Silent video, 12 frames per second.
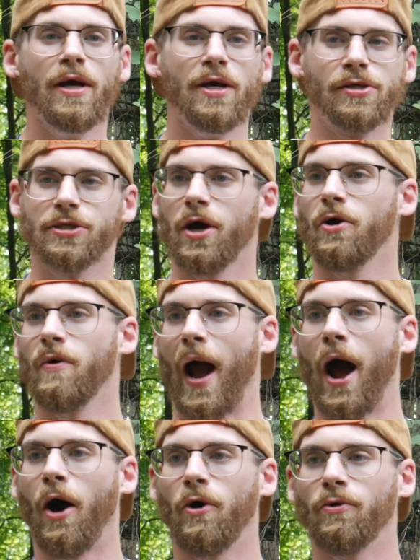So
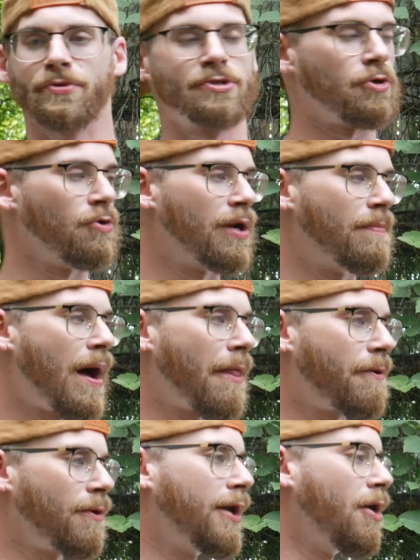I'll zero it at about
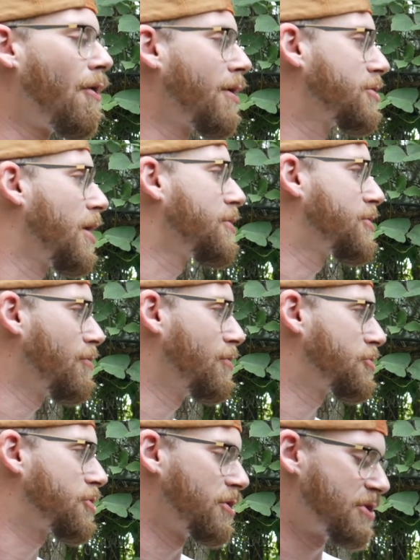30 yards. I'll zero it
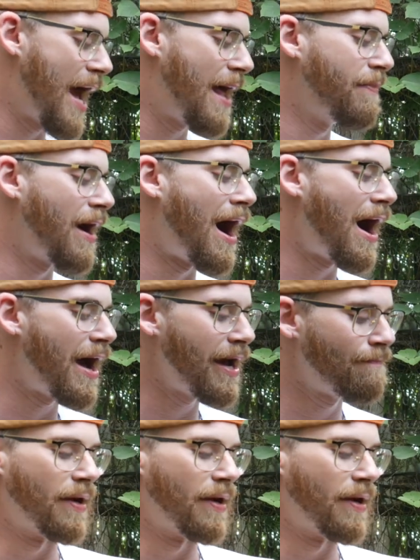just a tad bit high.